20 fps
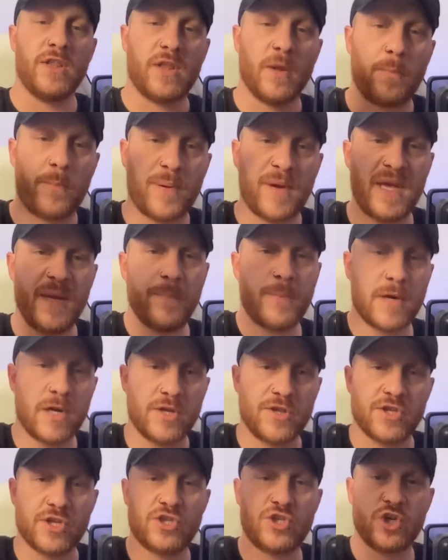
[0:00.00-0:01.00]
the people
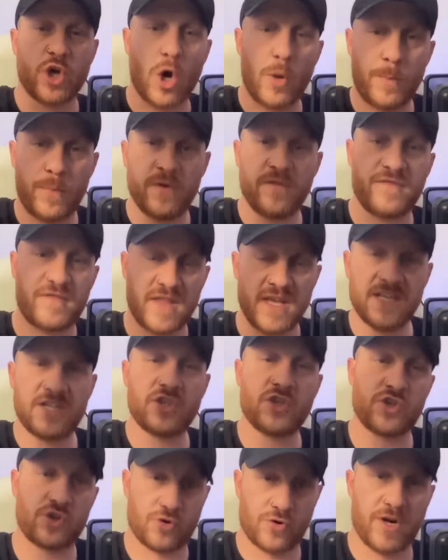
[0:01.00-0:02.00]
at the top of
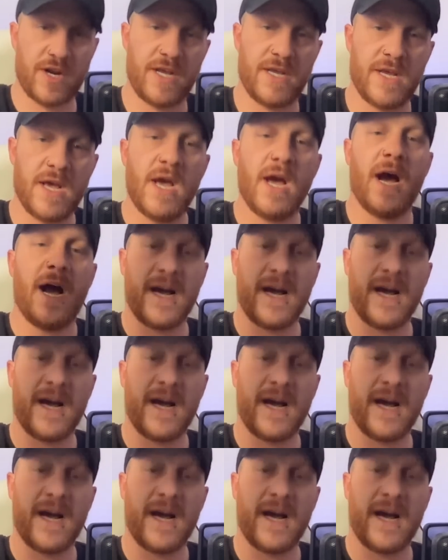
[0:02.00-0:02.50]
this tree